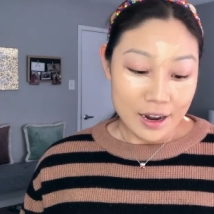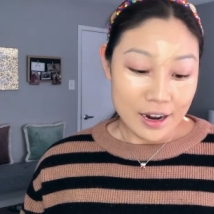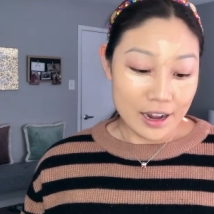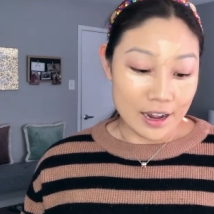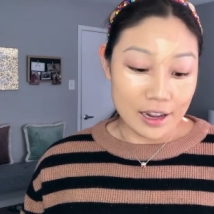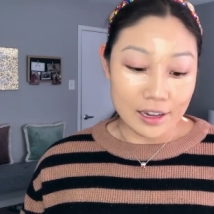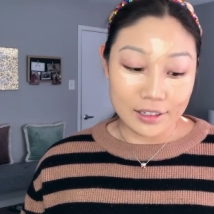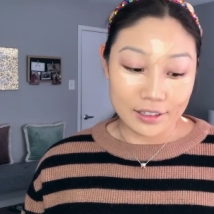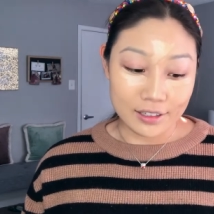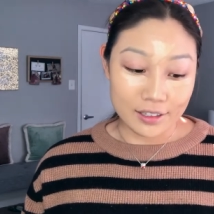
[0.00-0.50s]

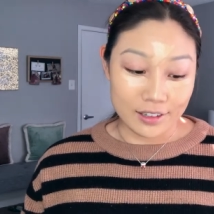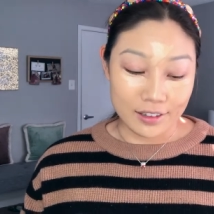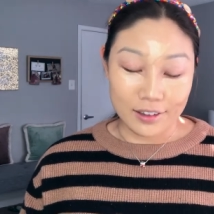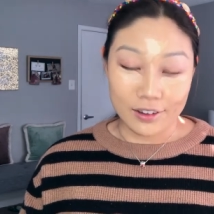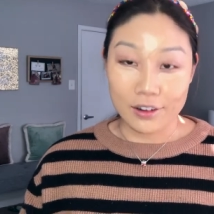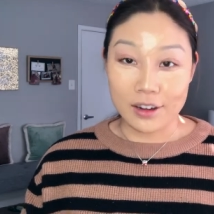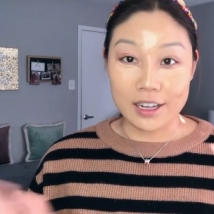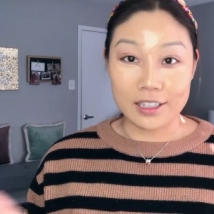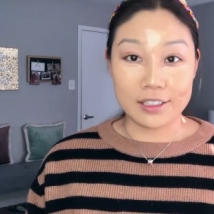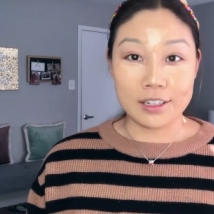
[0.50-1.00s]
because
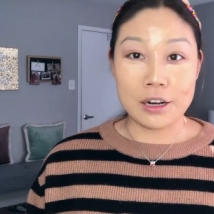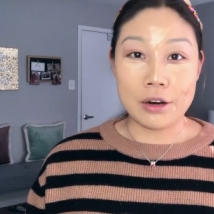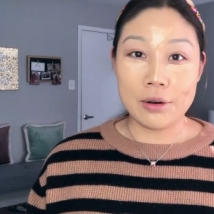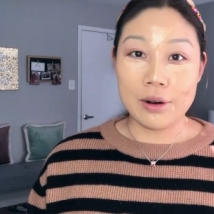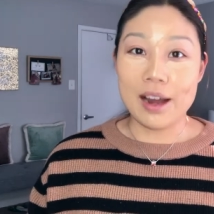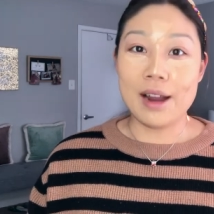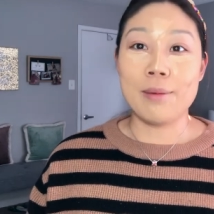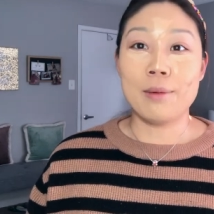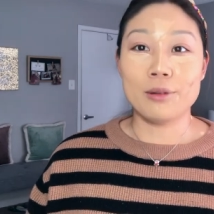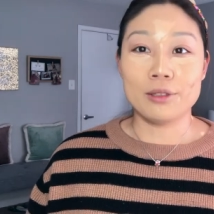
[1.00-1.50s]
you guys know
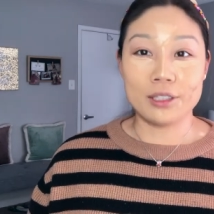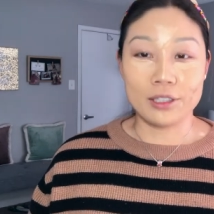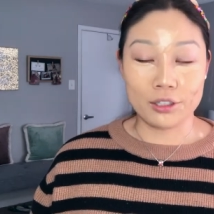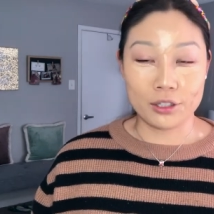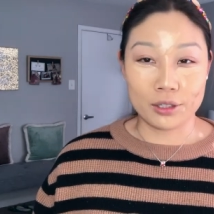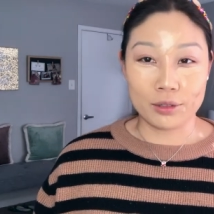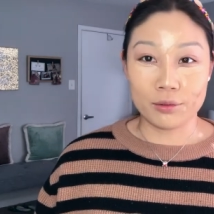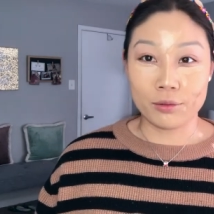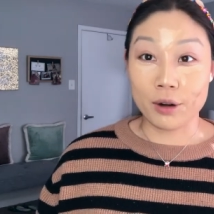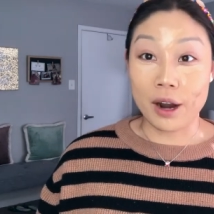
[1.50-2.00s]
I mostly
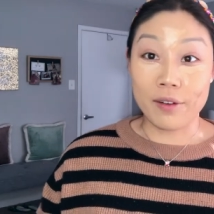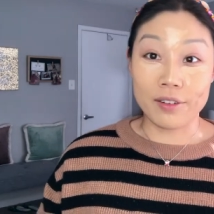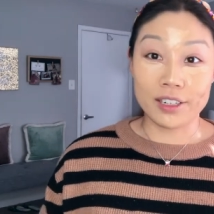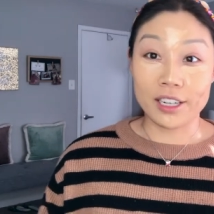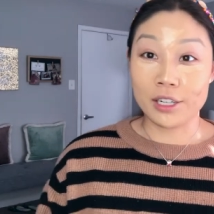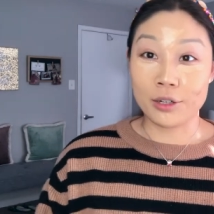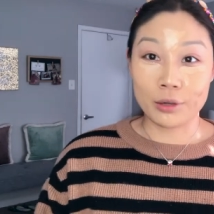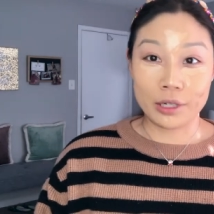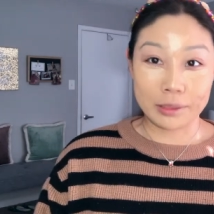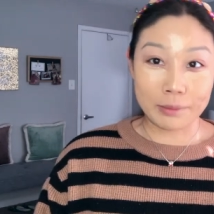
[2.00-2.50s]
just
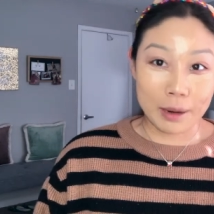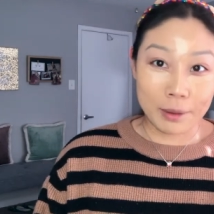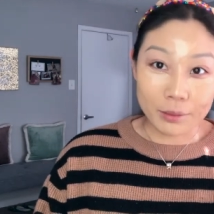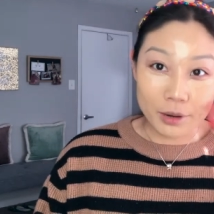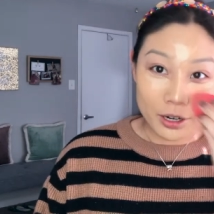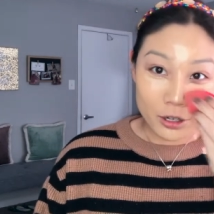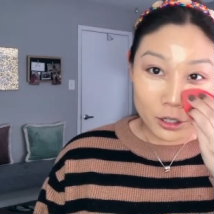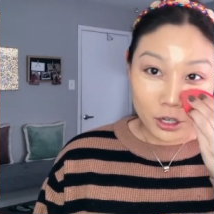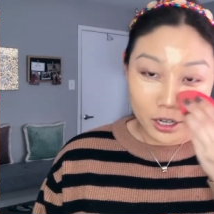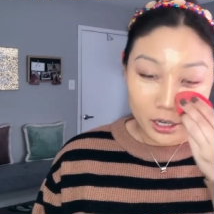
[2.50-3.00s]
gravitate towards my
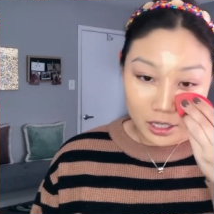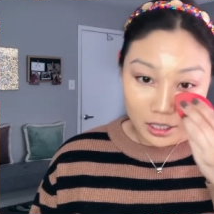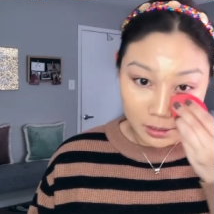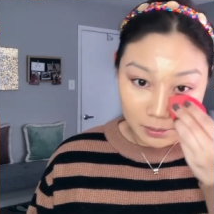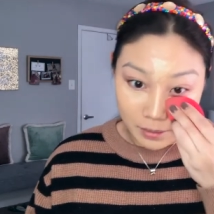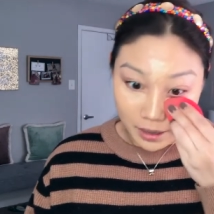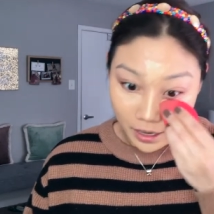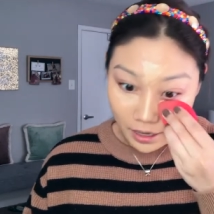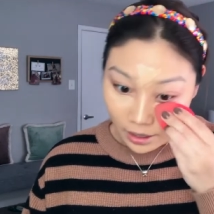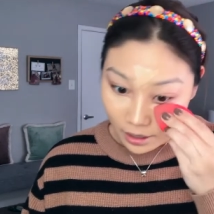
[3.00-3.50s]
brushes,
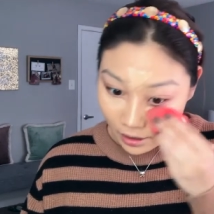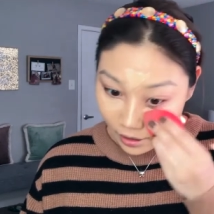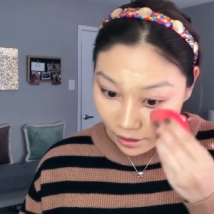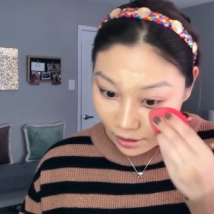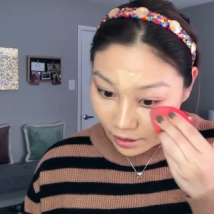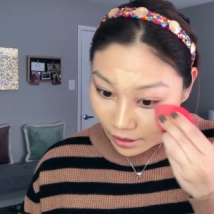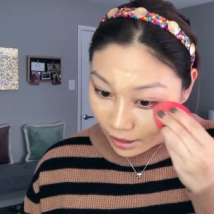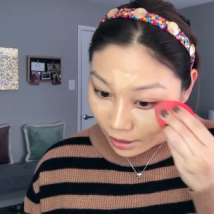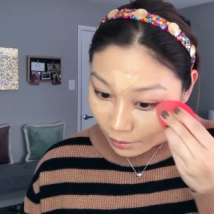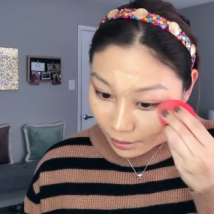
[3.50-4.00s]
but
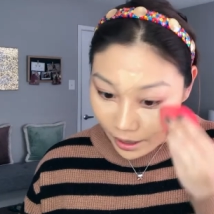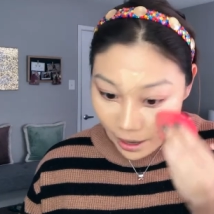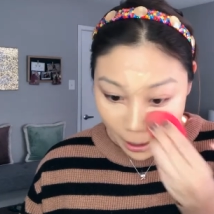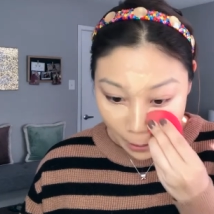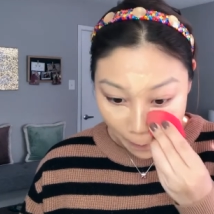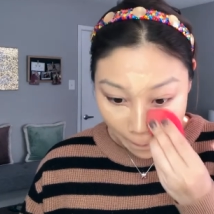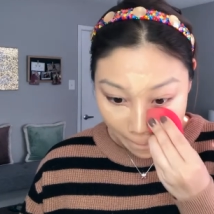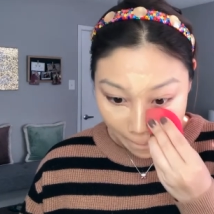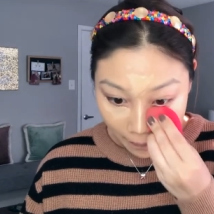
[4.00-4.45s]
here we go.